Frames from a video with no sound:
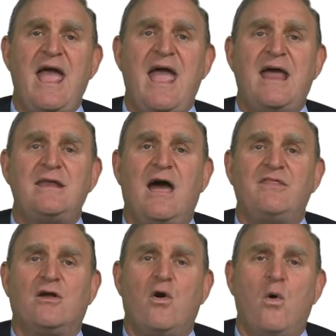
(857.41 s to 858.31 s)
And
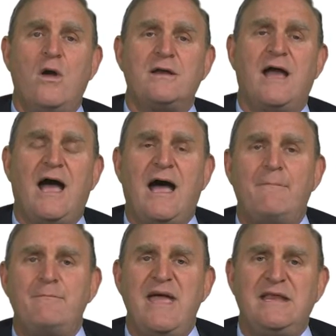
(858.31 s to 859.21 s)
the court
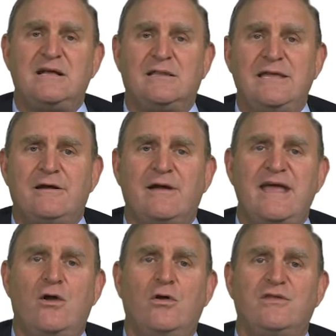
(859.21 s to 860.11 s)
um, made clear
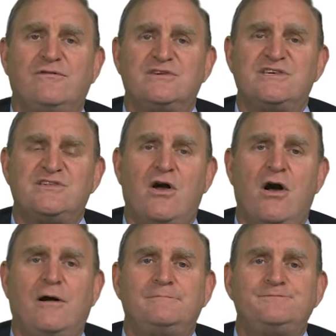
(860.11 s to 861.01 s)
in Holder versus
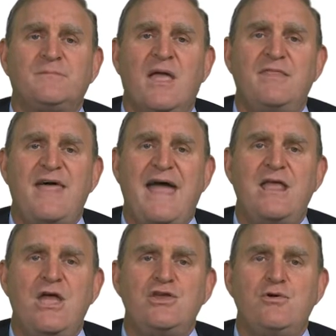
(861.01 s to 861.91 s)
Hall
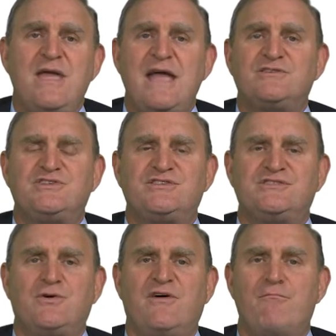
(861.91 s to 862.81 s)
that you can't
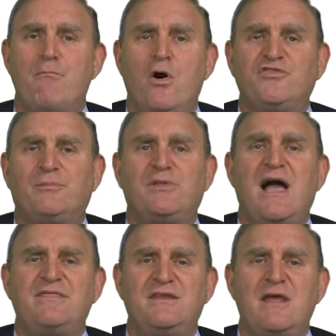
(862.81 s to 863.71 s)
just sort of
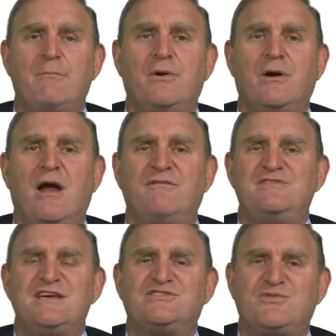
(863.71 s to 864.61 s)
multiply the number
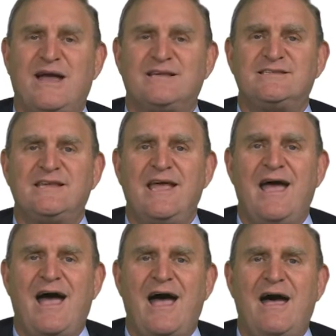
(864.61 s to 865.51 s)
of districts
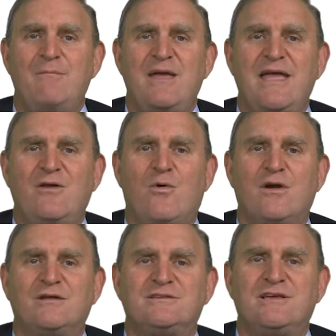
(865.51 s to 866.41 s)
um, in
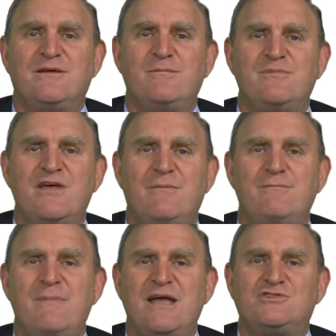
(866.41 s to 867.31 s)
order to, to
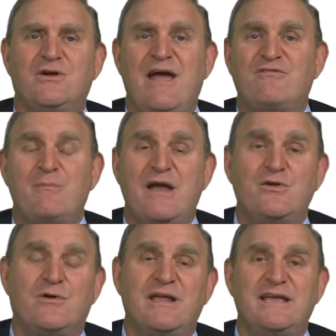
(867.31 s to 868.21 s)
make sure every
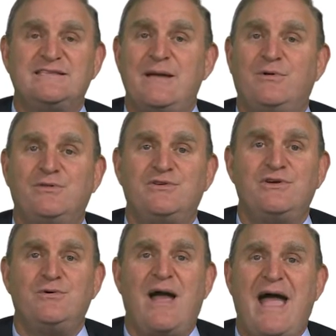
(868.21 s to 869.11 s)
minority is able
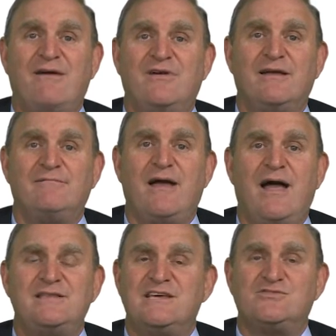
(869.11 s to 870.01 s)
to have a,
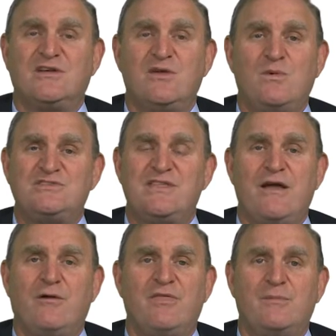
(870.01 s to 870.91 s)
a district in which they
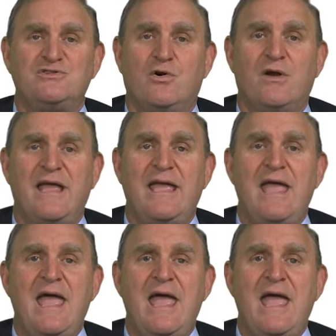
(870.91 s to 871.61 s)
are the majority.